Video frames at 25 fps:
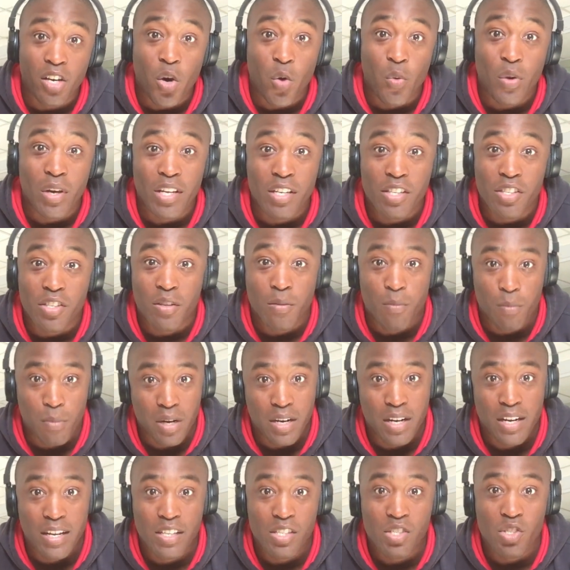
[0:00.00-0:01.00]
going into the
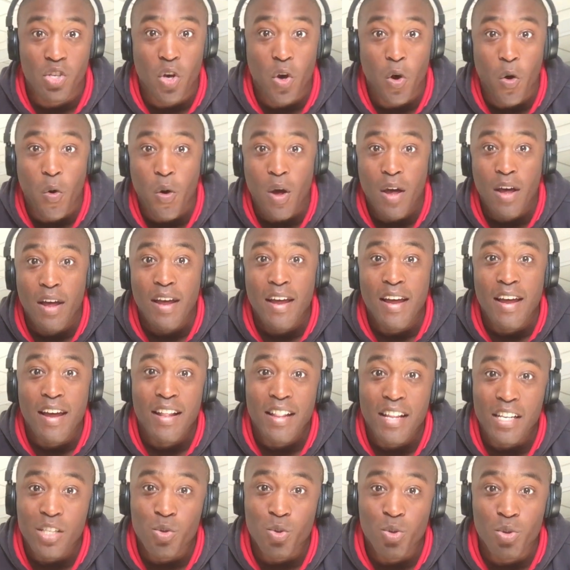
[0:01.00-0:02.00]
Monday. So
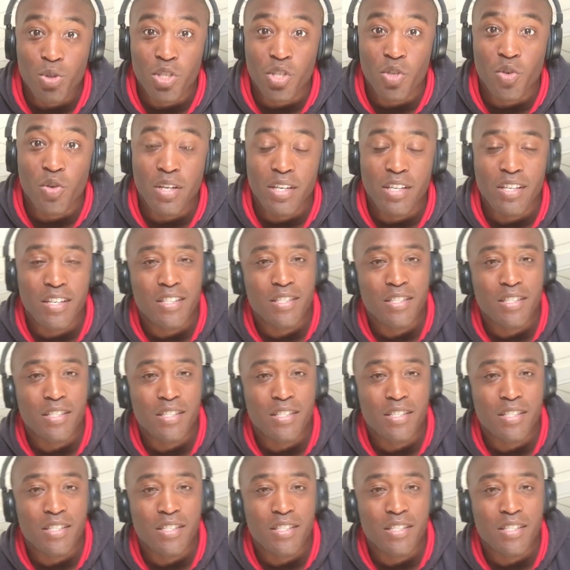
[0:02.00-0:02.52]
that's what we're doing.